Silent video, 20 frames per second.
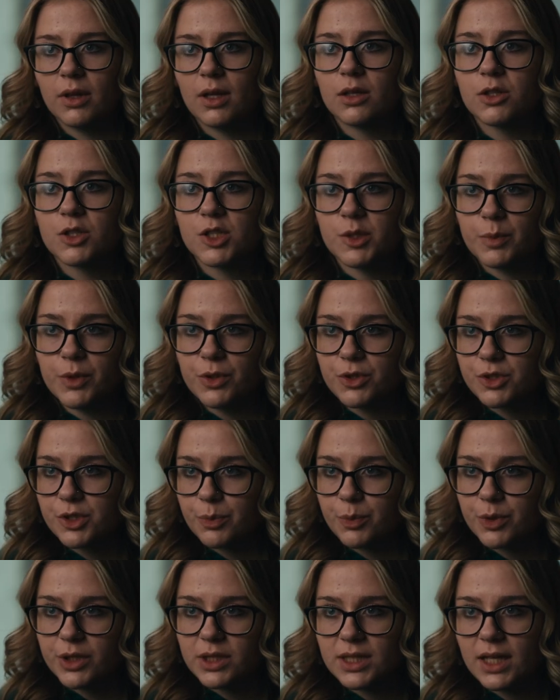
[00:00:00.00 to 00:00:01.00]
that are supposed to
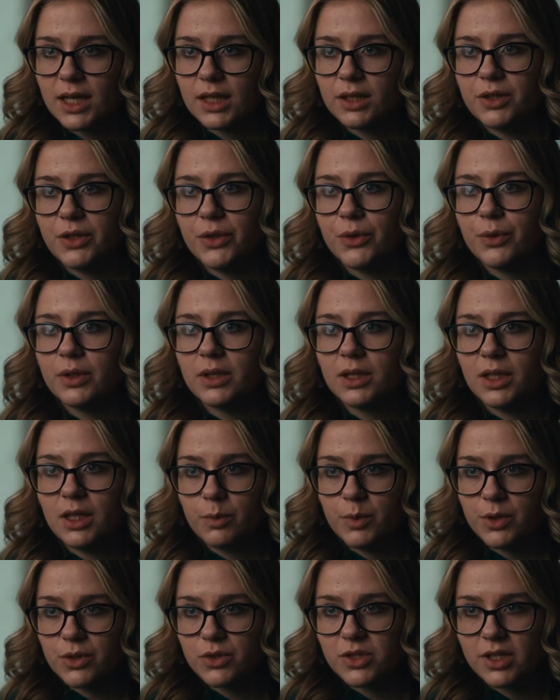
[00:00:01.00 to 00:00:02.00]
protect you and
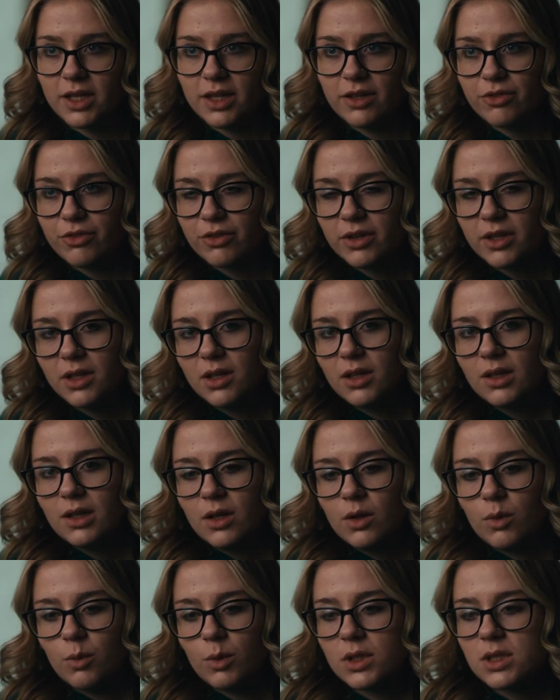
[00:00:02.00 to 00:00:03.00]
keep you safe,
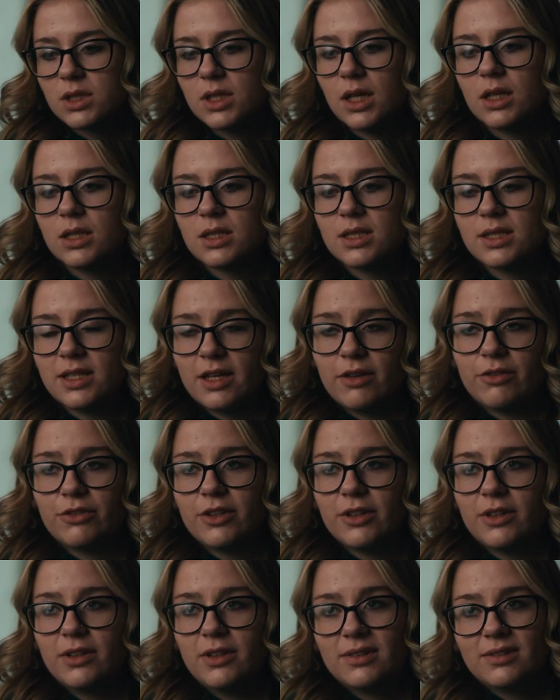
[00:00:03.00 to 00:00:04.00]
once that is
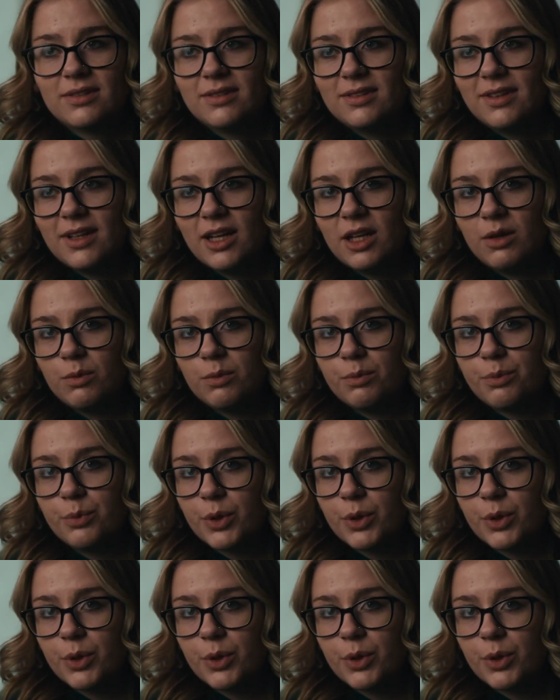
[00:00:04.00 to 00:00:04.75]
severed and